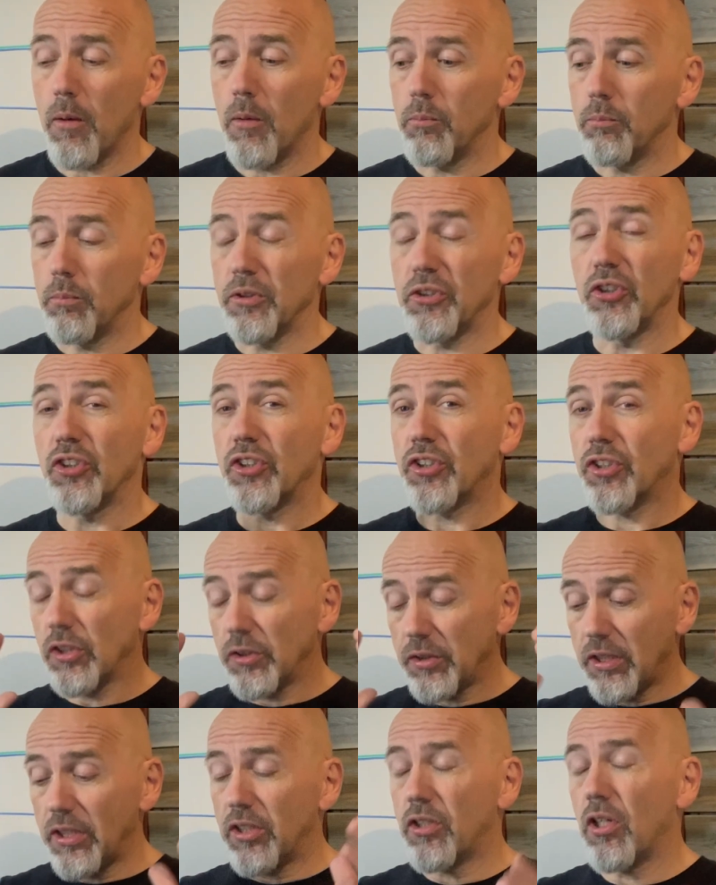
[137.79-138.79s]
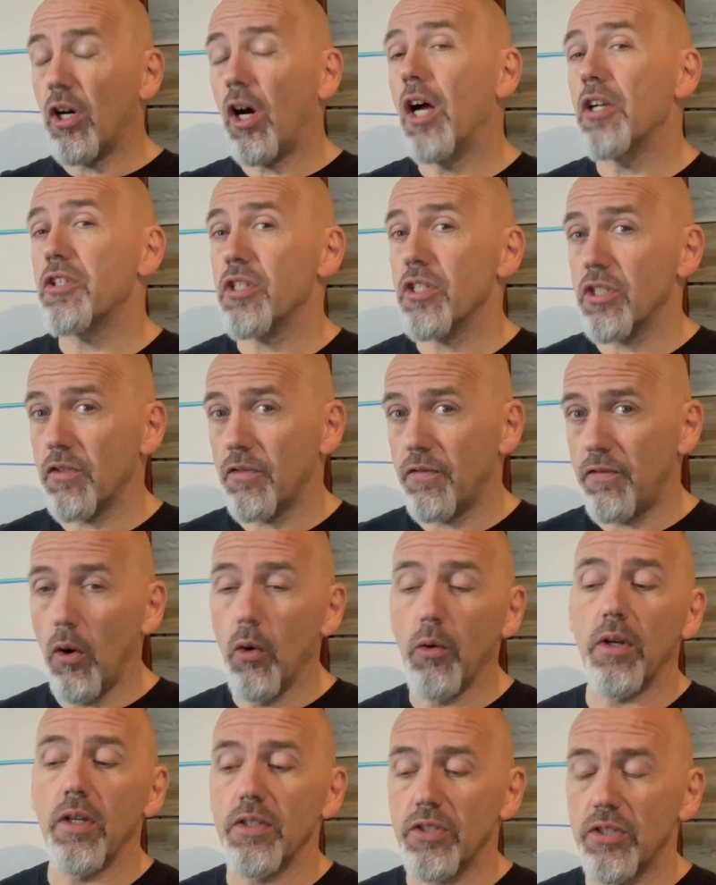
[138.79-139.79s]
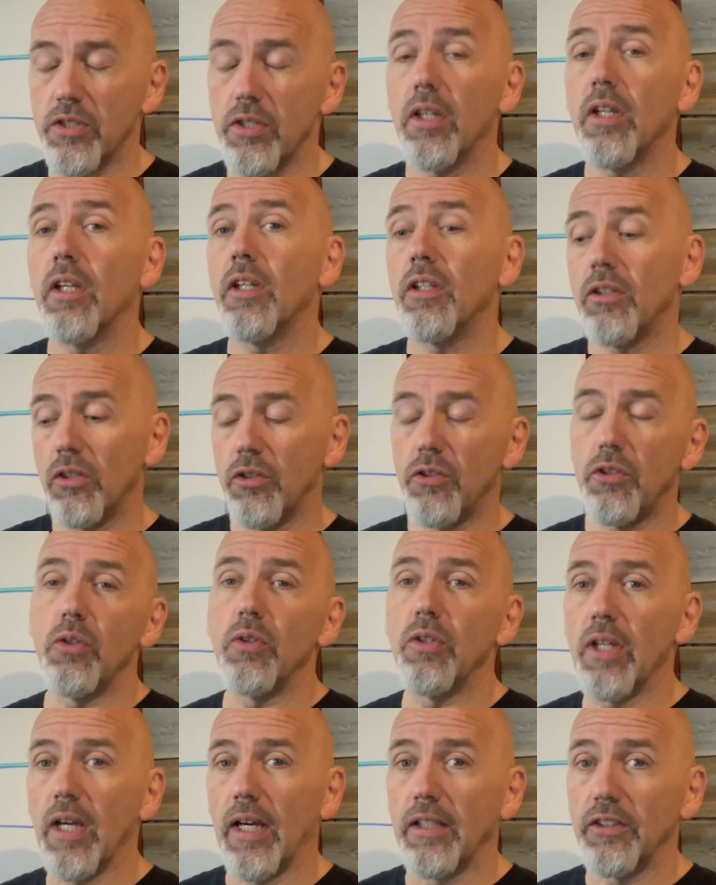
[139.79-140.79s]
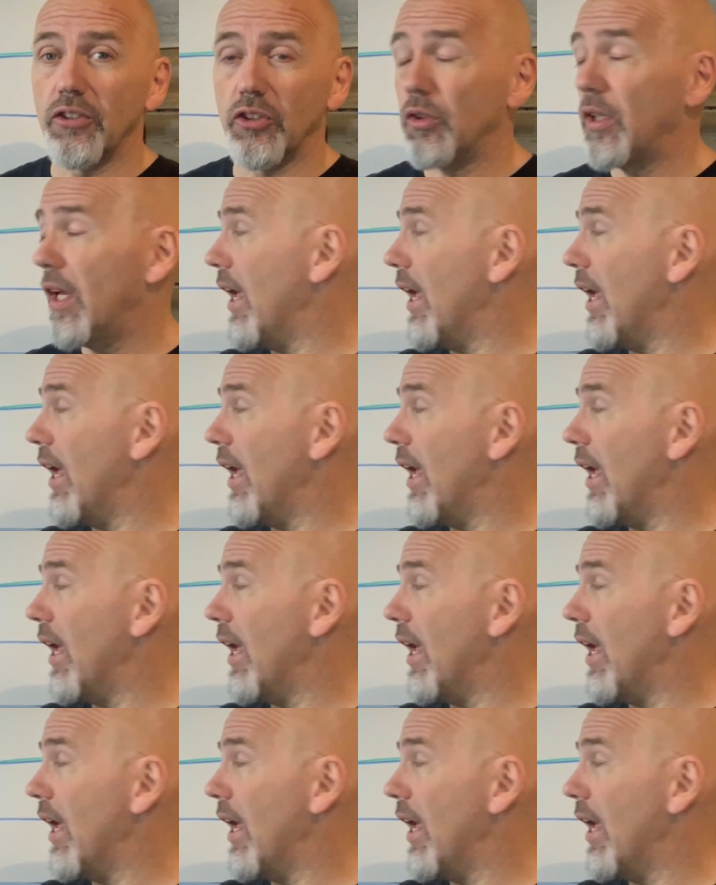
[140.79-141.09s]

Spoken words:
but you still need conscious focus to do that. So you